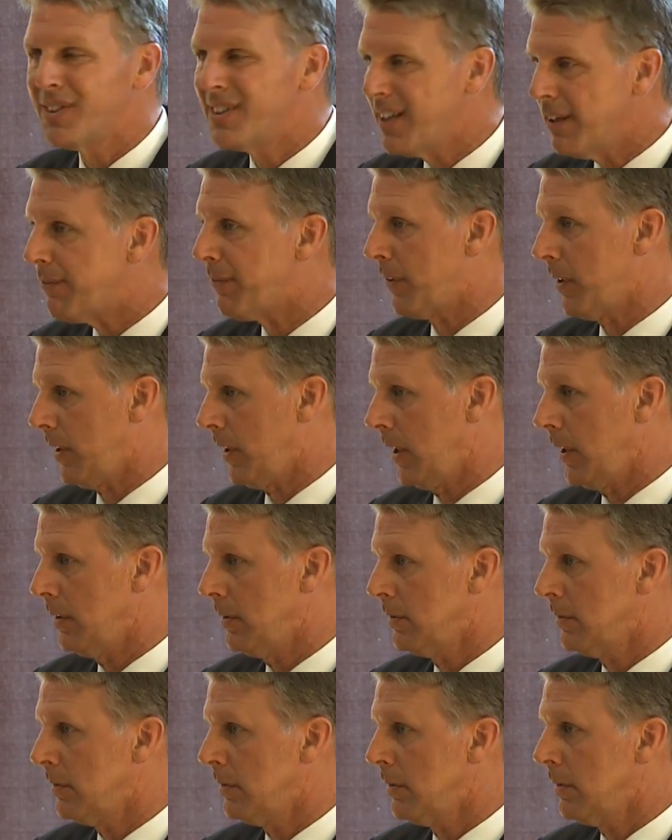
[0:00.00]
differently
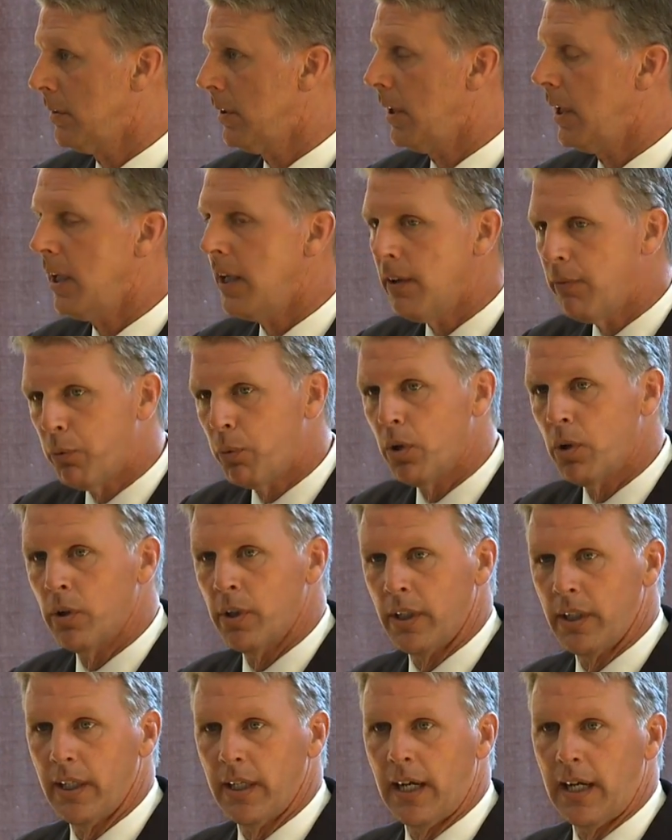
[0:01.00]
if we're going
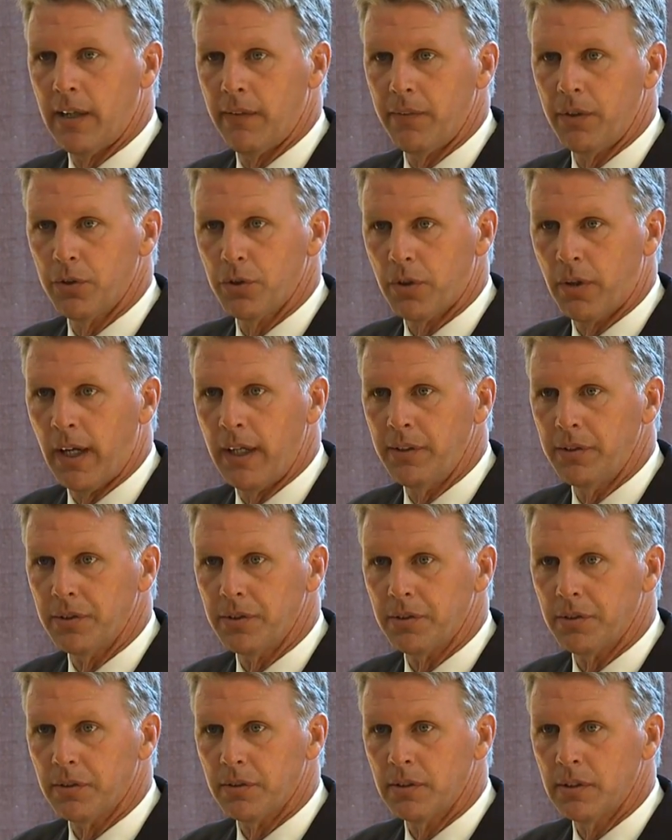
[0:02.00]
to get out of this
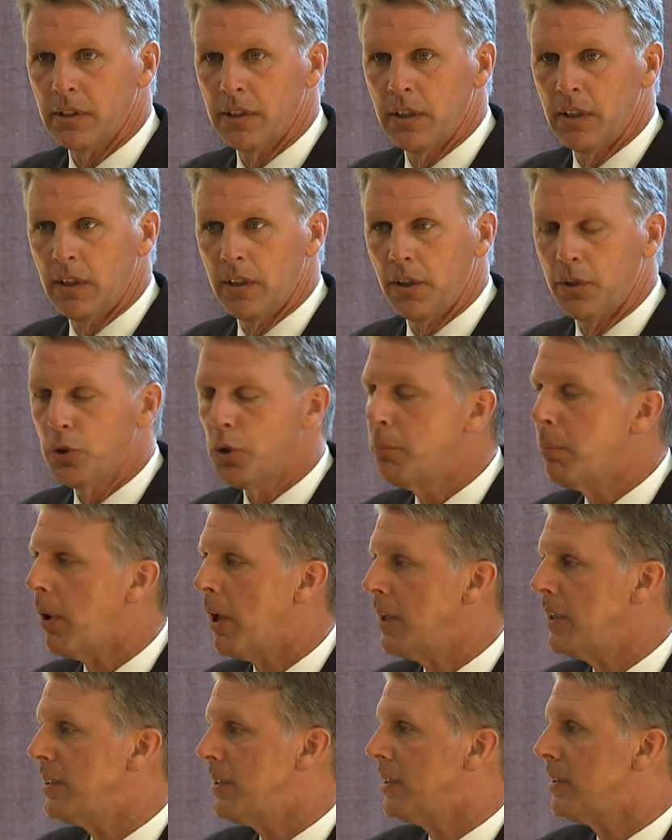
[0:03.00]
crisis. The
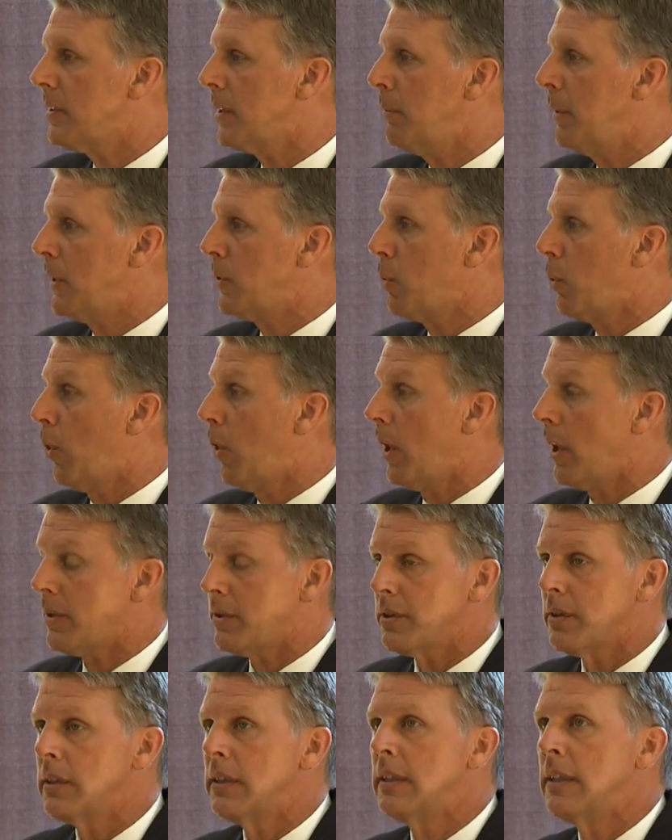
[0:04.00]
two-party system has
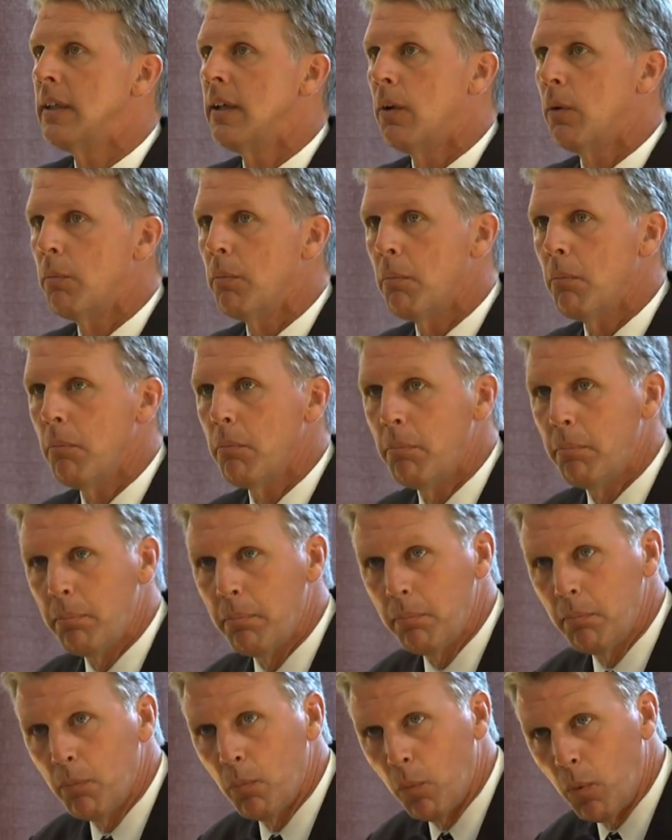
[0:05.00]
worked
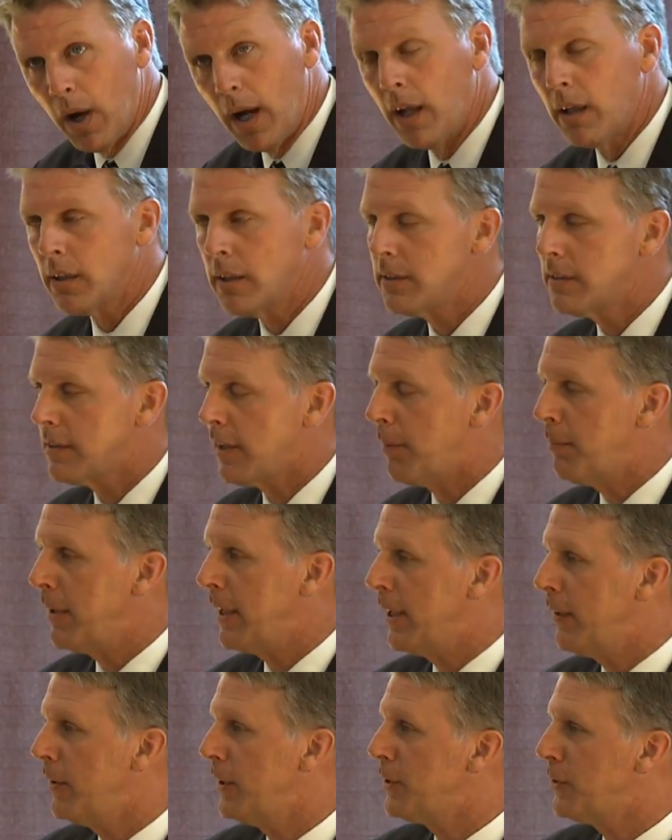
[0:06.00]
well in some
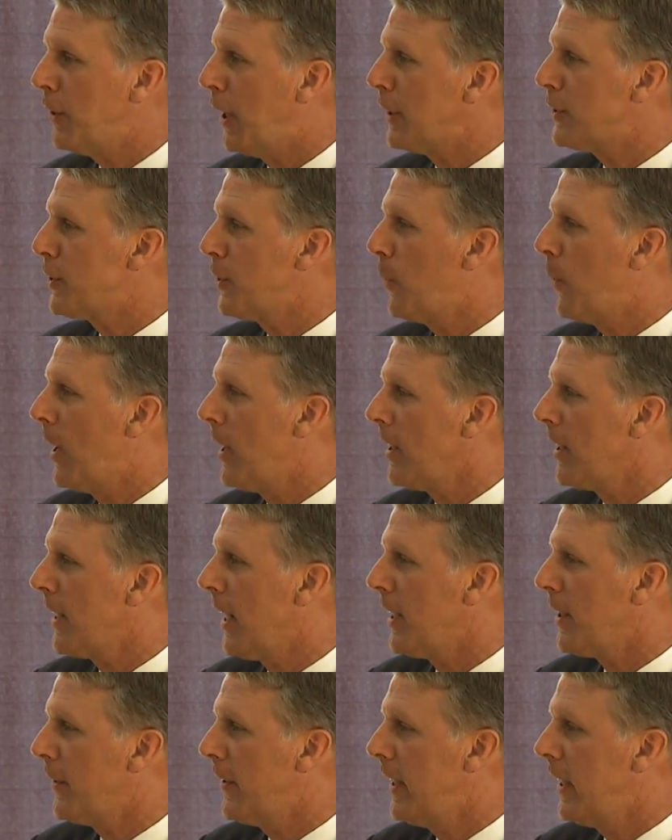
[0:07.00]
areas, not so well in
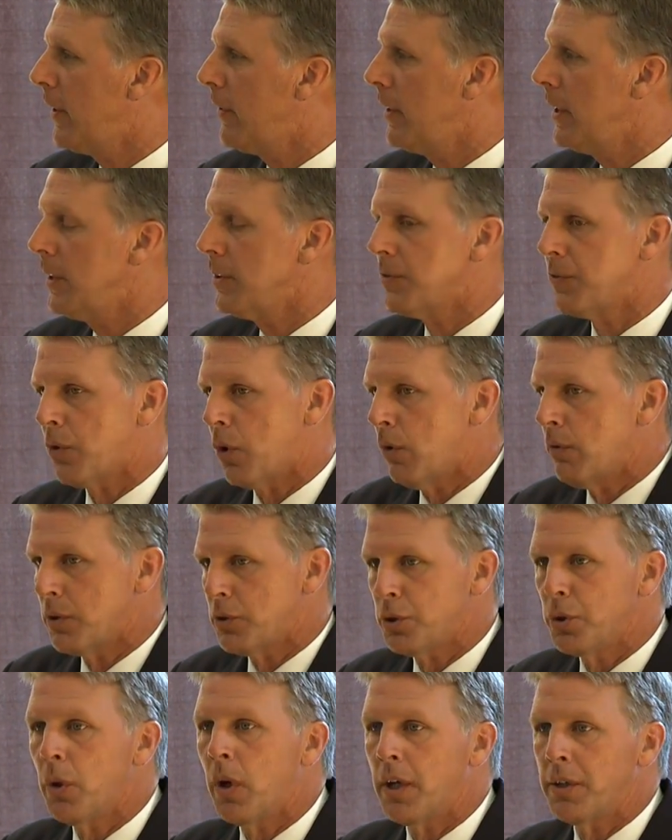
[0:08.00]
other areas for over
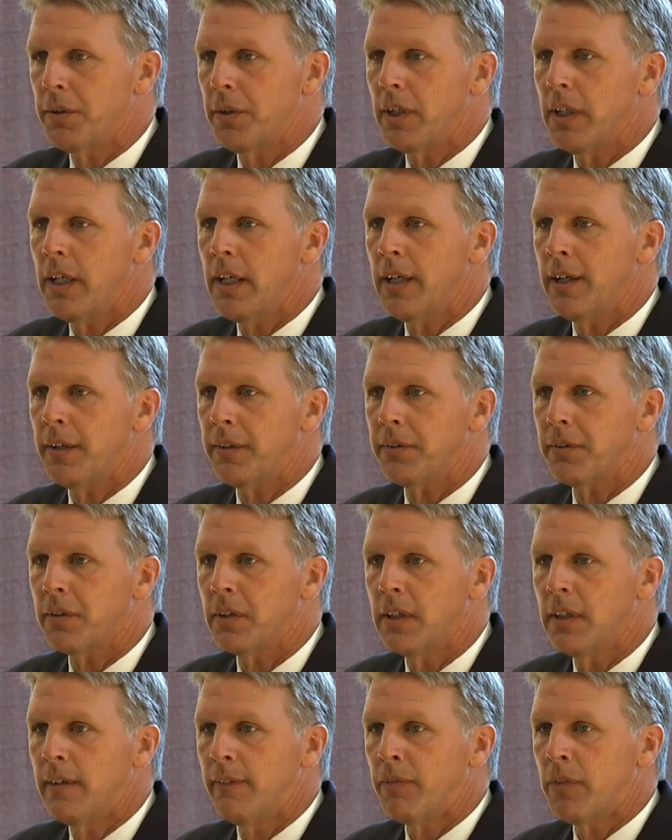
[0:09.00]
200 years,
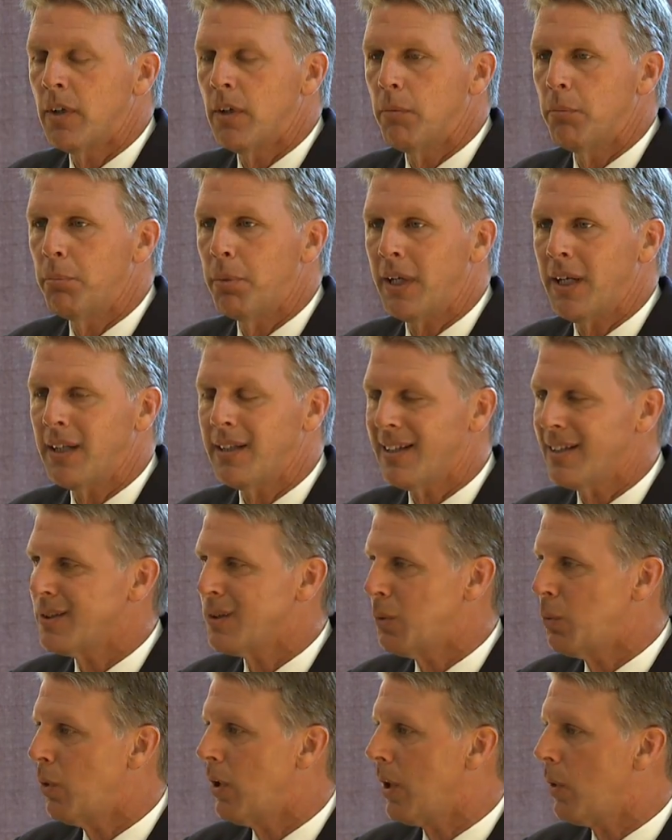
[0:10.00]
but it
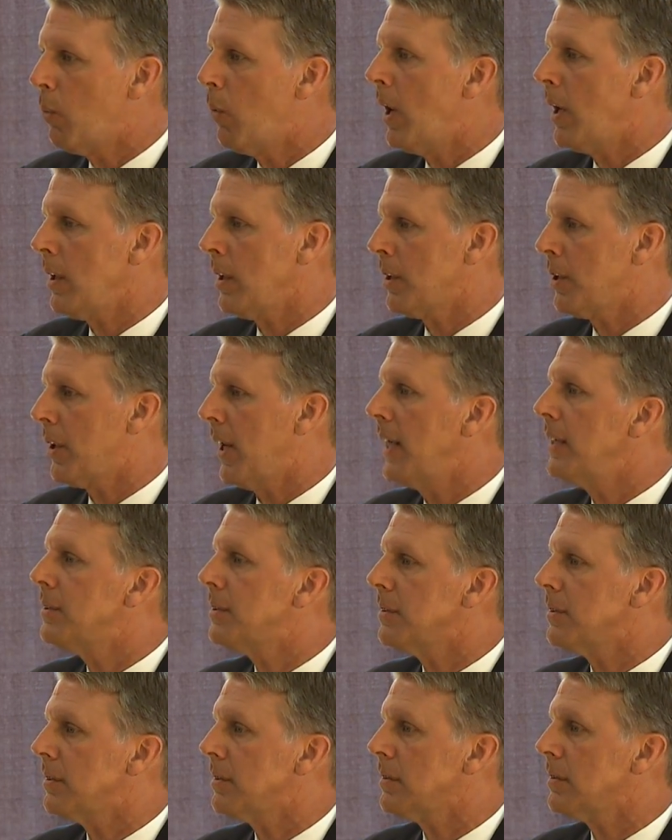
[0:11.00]
doesn't work well in
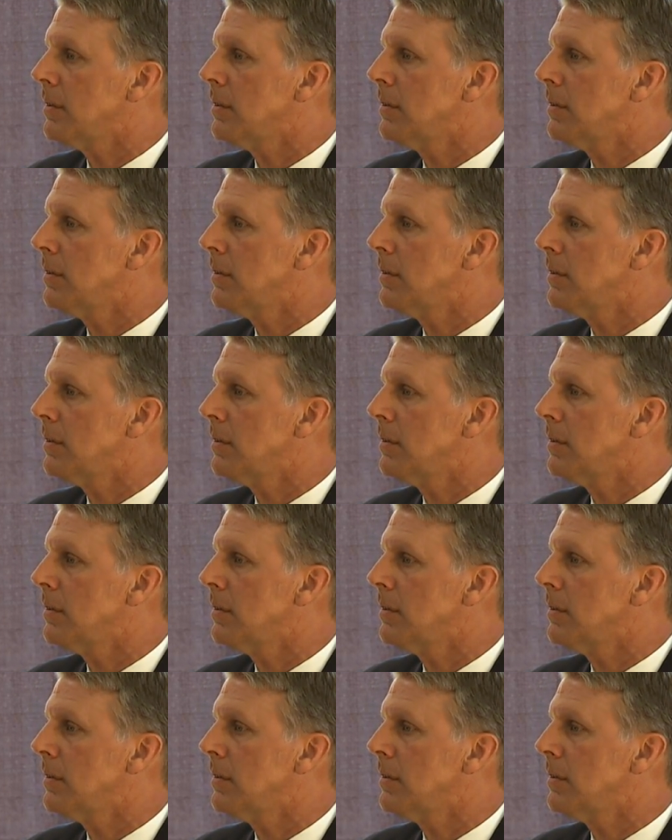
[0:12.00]
crisis.